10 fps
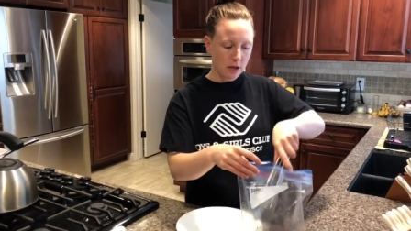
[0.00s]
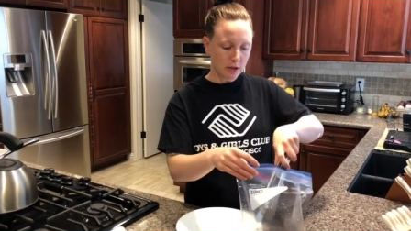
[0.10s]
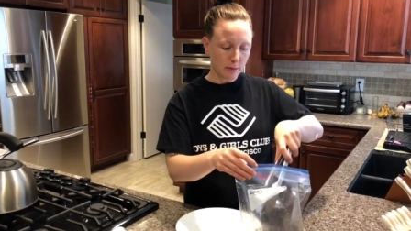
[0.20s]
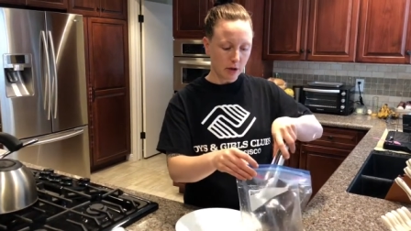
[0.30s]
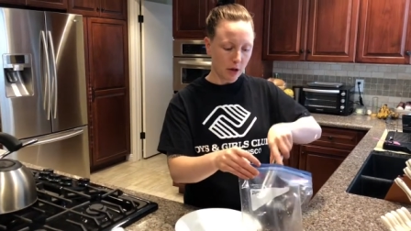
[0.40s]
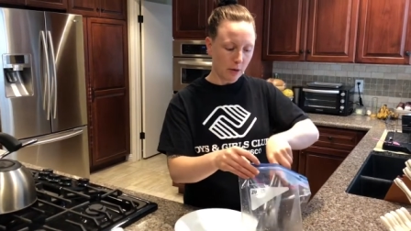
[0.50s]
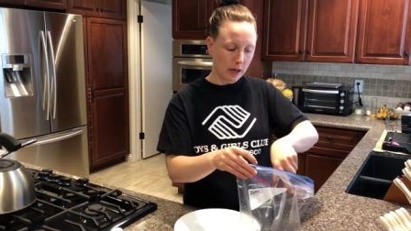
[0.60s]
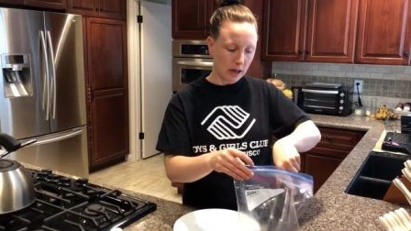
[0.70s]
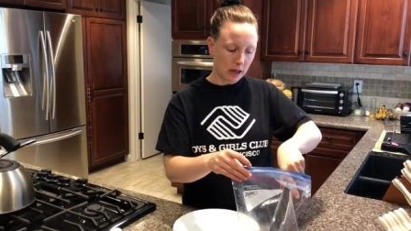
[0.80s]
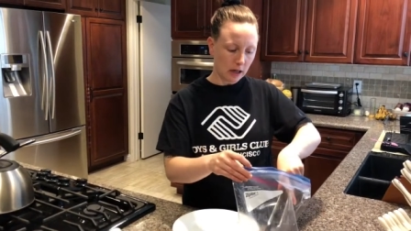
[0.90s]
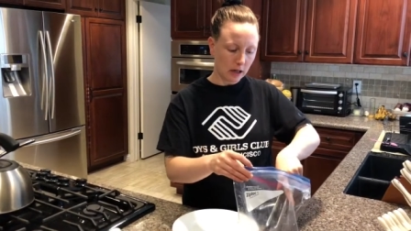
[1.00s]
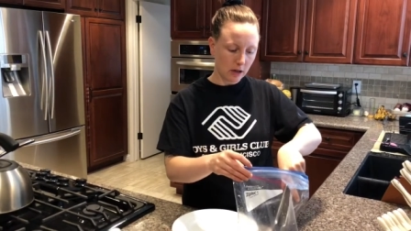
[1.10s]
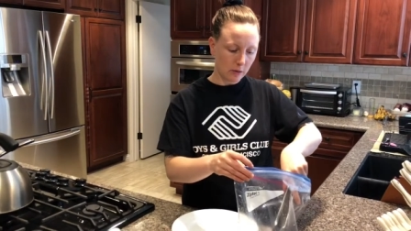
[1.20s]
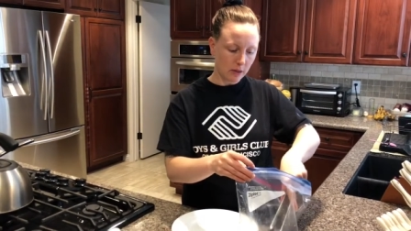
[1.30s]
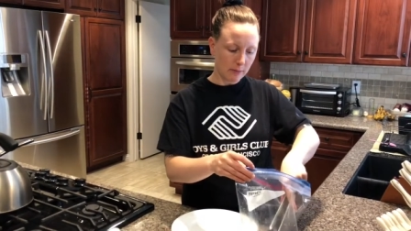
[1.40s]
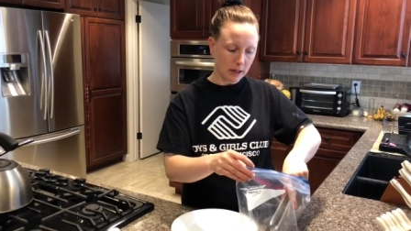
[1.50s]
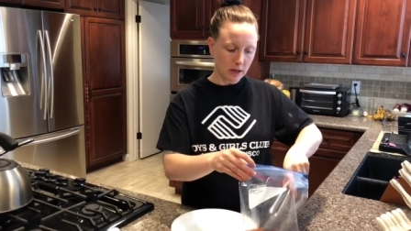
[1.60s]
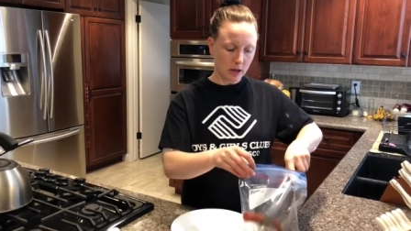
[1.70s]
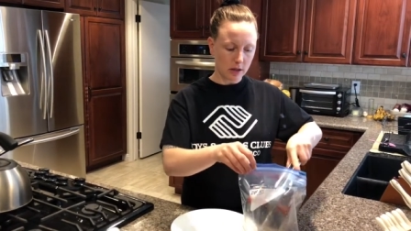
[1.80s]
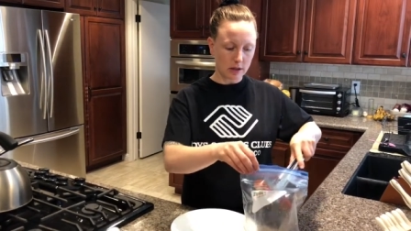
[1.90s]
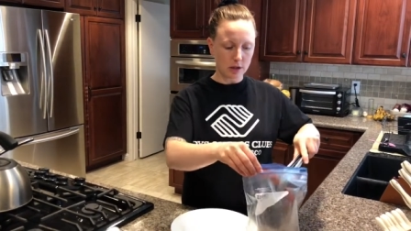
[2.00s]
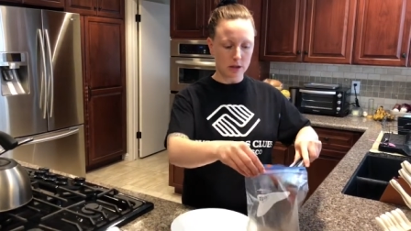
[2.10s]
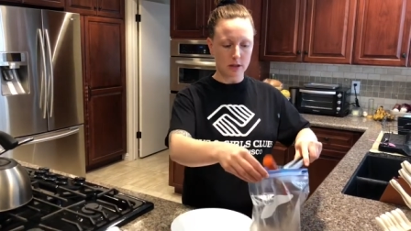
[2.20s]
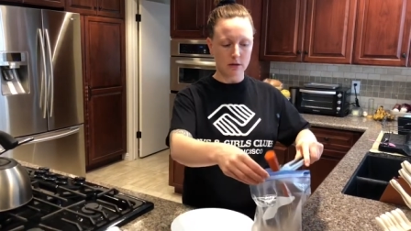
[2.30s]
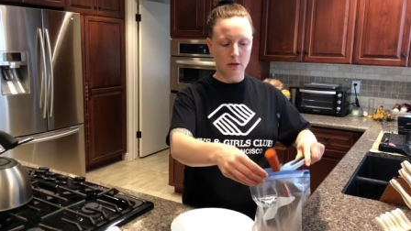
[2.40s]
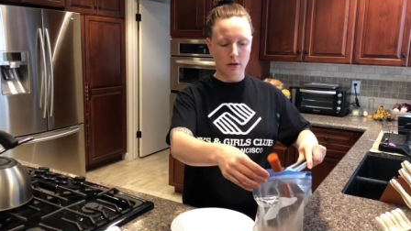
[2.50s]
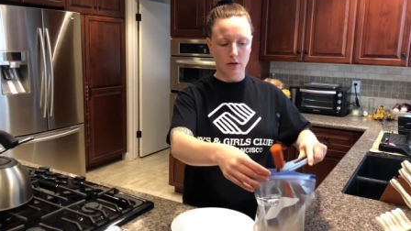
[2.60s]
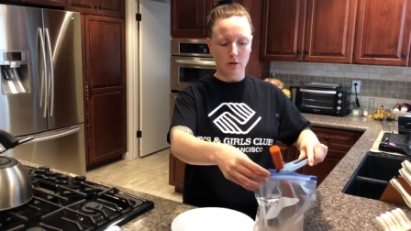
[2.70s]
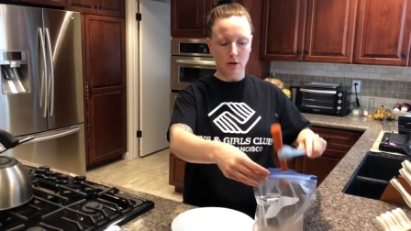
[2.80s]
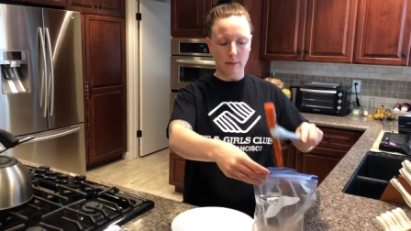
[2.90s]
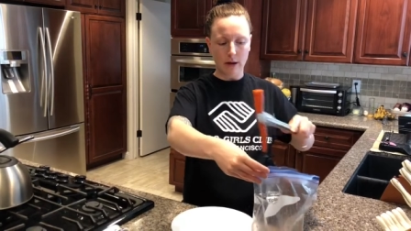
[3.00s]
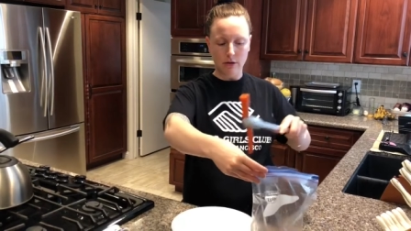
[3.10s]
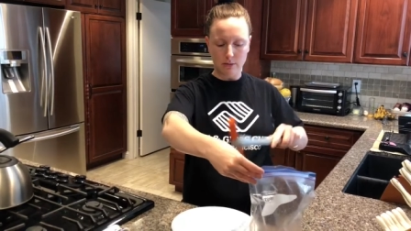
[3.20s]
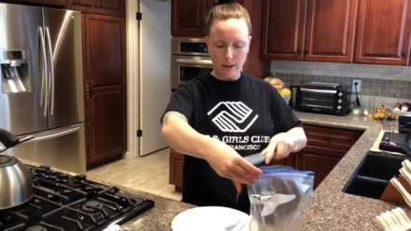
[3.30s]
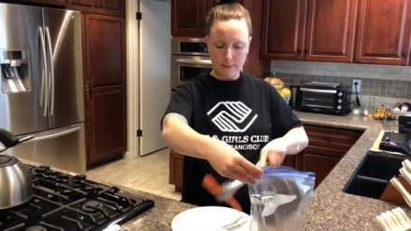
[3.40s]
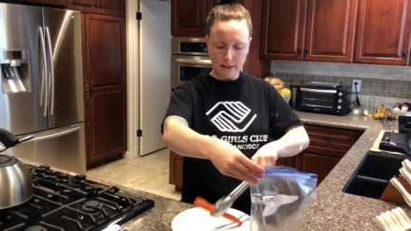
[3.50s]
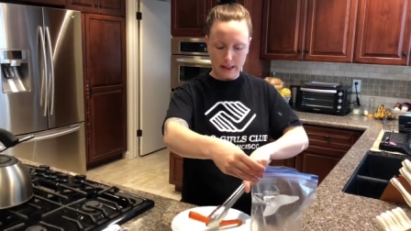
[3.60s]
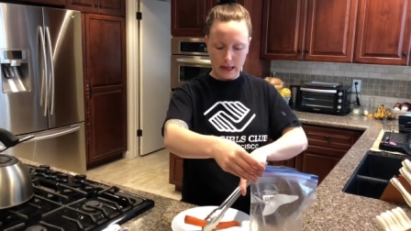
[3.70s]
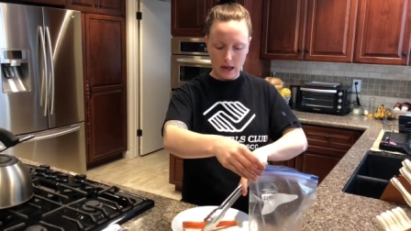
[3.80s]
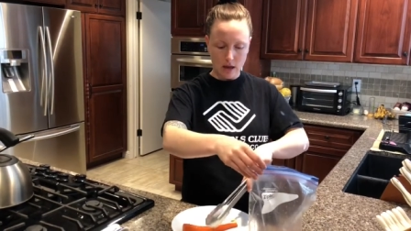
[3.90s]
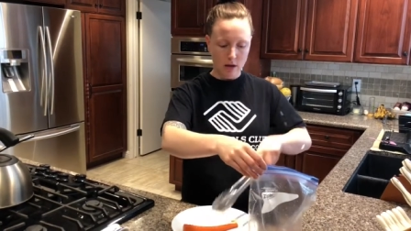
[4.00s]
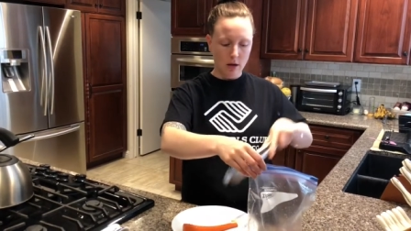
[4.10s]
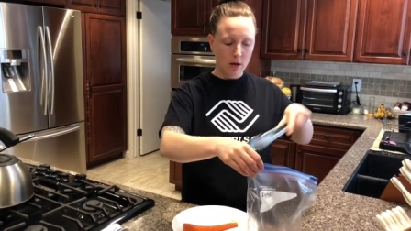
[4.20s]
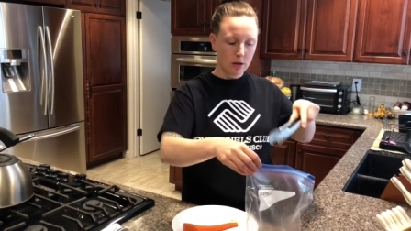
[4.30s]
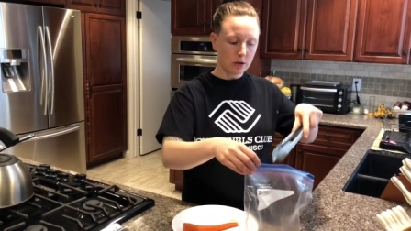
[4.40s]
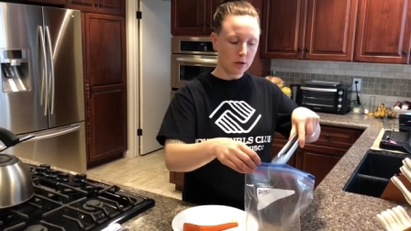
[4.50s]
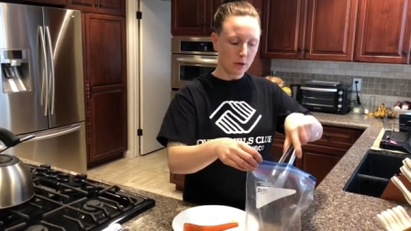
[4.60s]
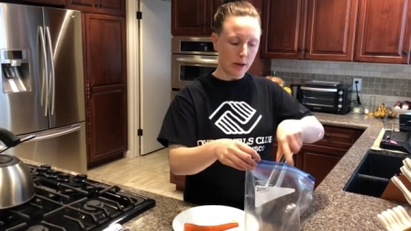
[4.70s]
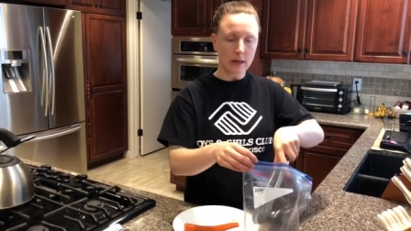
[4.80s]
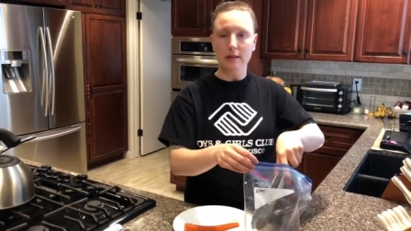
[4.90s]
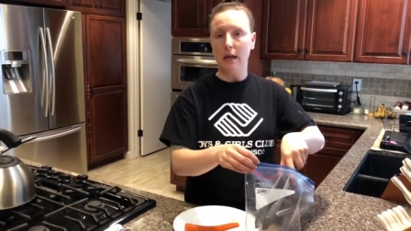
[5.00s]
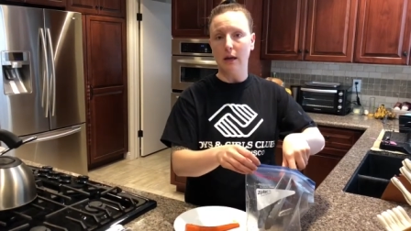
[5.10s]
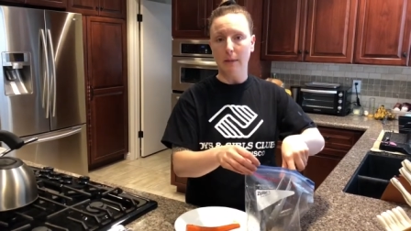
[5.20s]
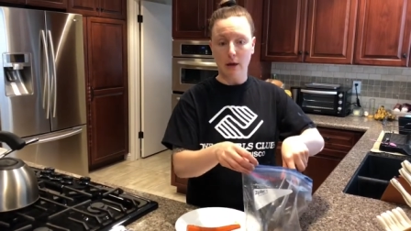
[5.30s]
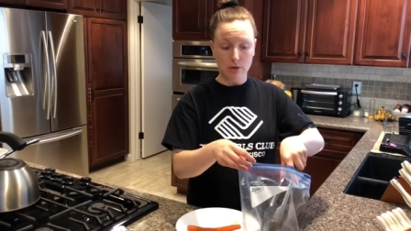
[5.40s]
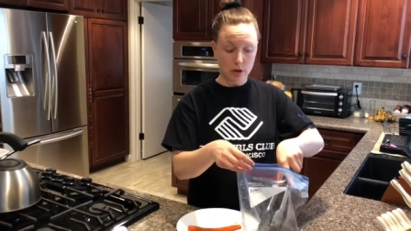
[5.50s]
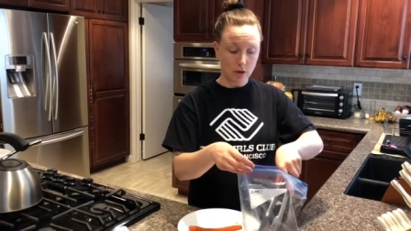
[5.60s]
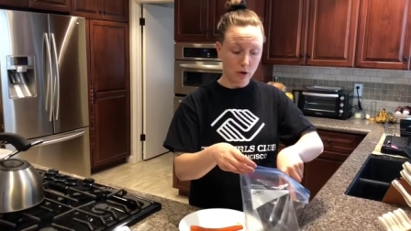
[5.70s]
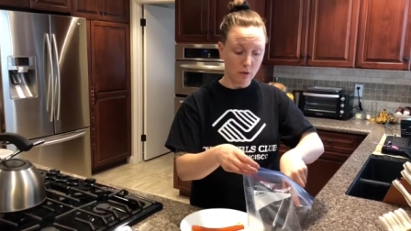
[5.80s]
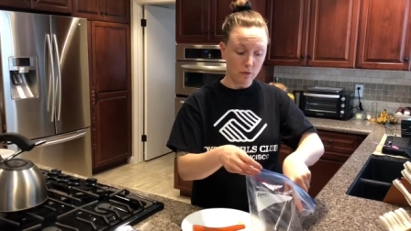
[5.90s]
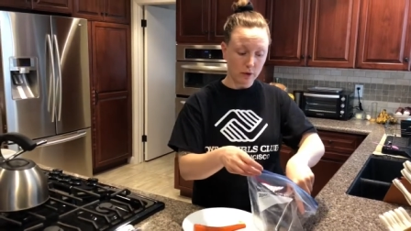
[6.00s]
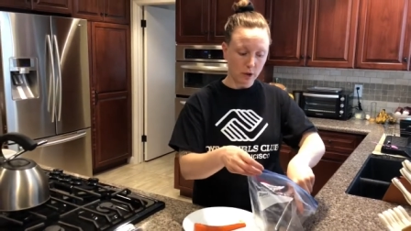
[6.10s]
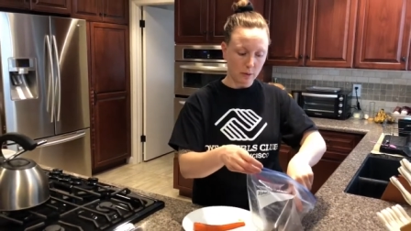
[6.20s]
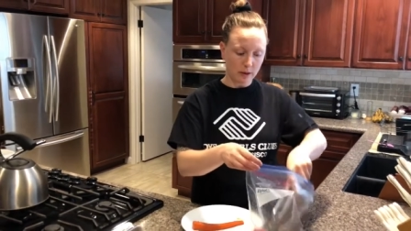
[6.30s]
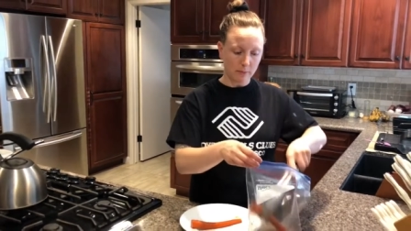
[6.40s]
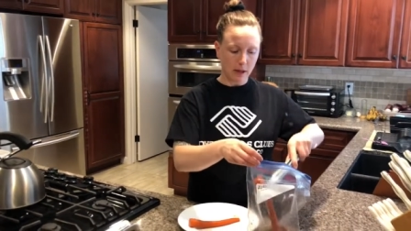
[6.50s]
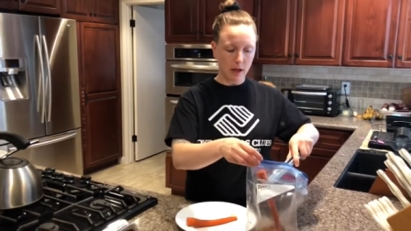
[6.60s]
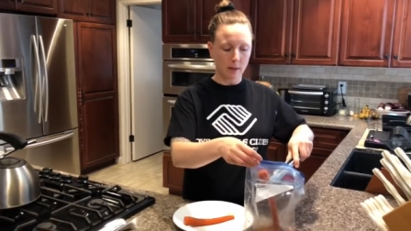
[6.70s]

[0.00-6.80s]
So I'm gonna go ahead in here with my tongs and just dole them out to my plate so I can take them out to the grill with me.